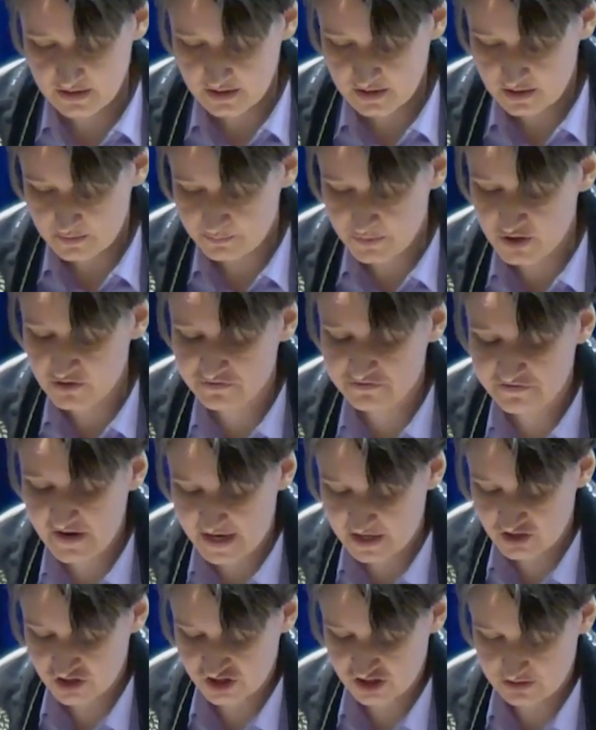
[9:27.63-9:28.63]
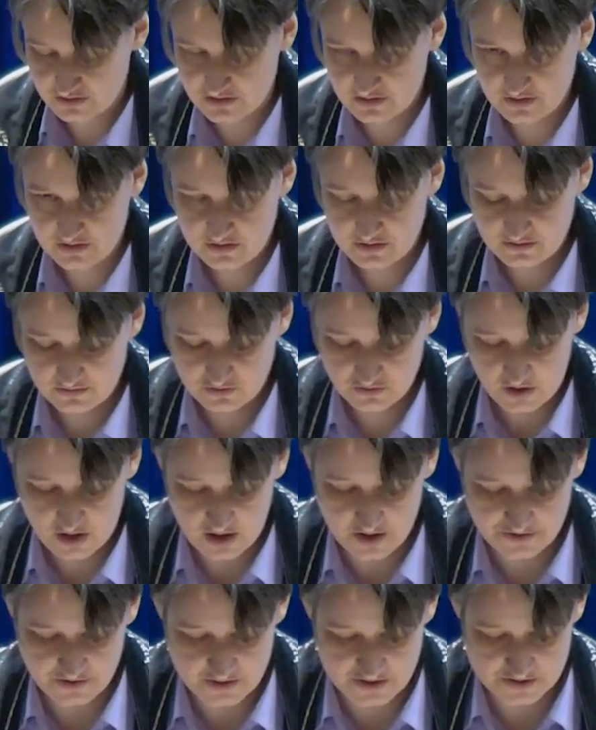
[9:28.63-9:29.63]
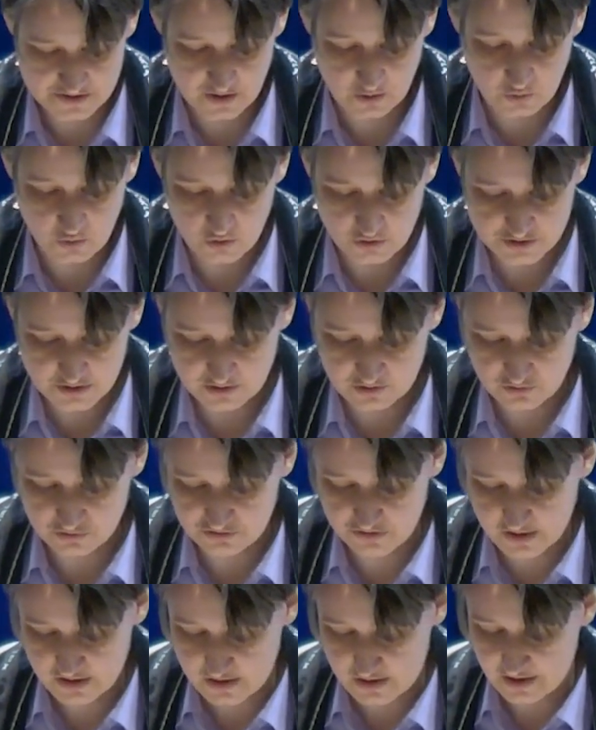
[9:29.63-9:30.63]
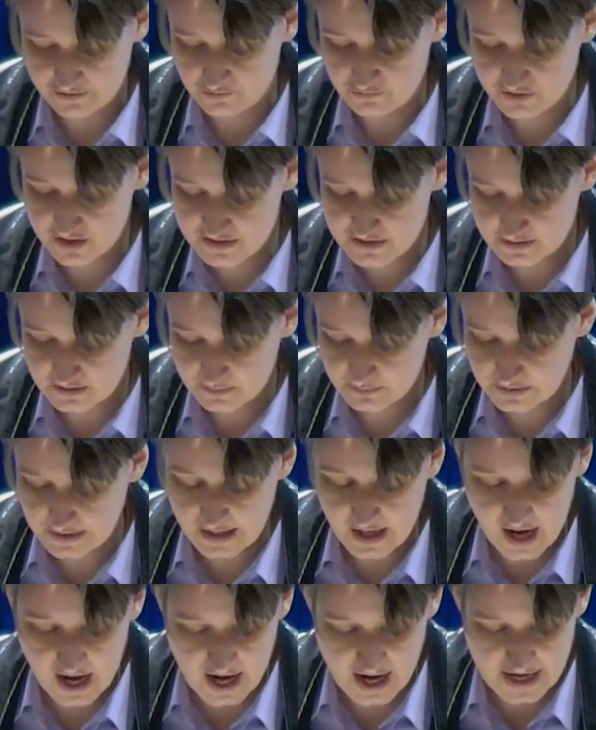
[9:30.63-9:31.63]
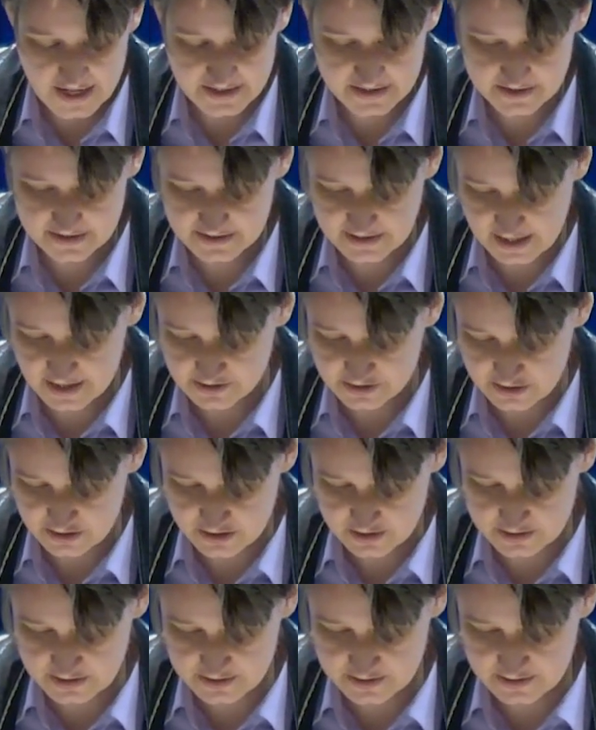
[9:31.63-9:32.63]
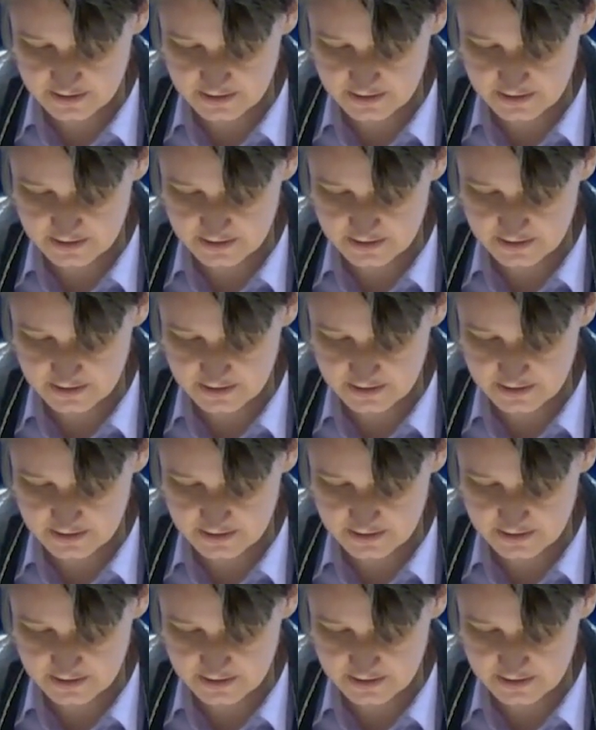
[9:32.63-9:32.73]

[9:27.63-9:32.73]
perfection to others according to their unreasonably high standards.